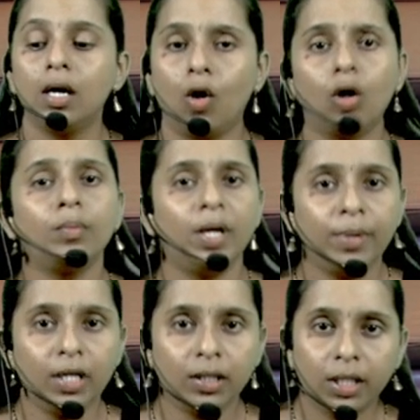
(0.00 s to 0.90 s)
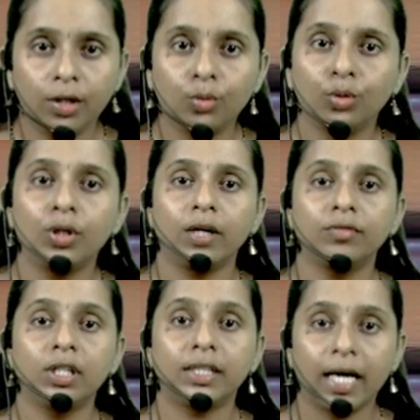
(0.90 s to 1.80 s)
or maybe they do not
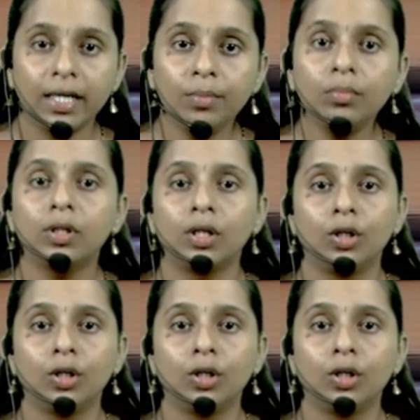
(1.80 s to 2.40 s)
have the time